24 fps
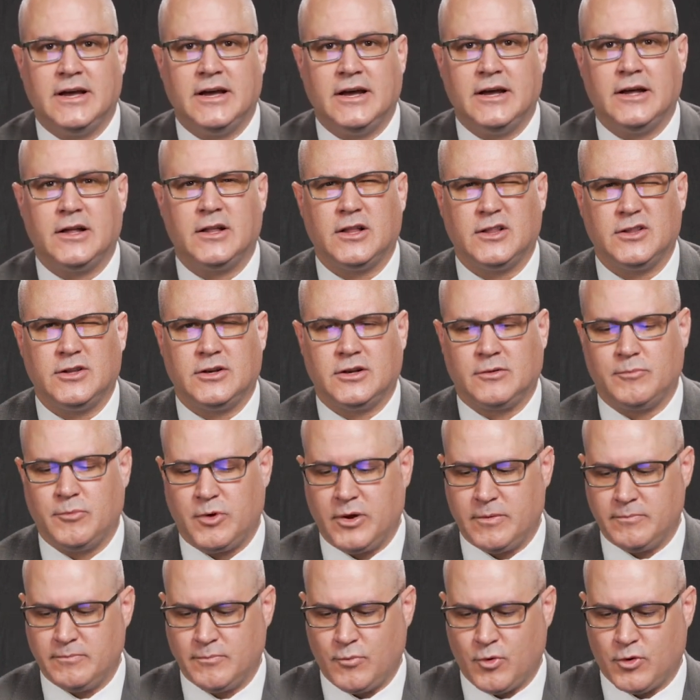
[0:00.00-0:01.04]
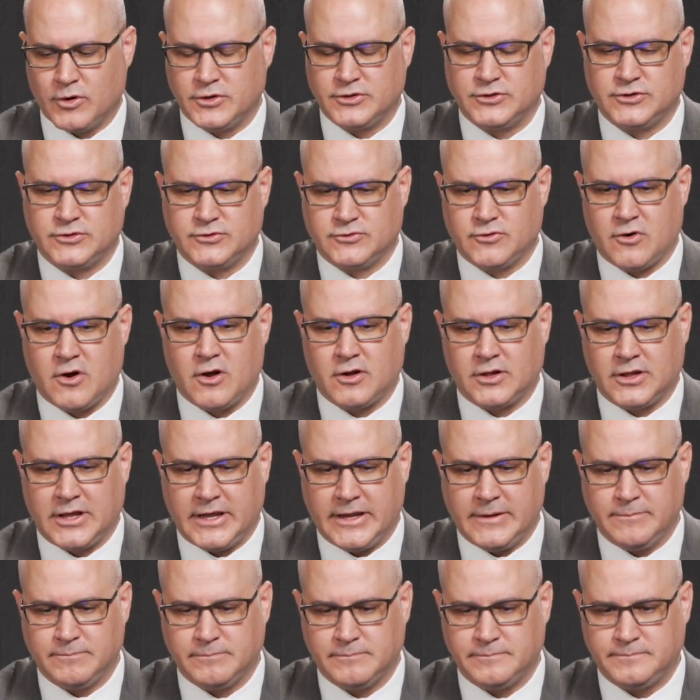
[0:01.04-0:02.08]
a little bit more
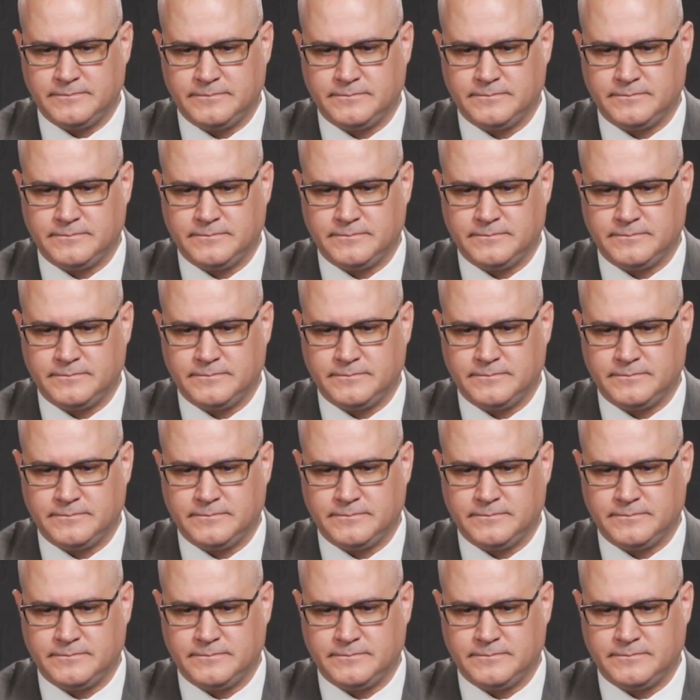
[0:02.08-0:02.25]
strongly.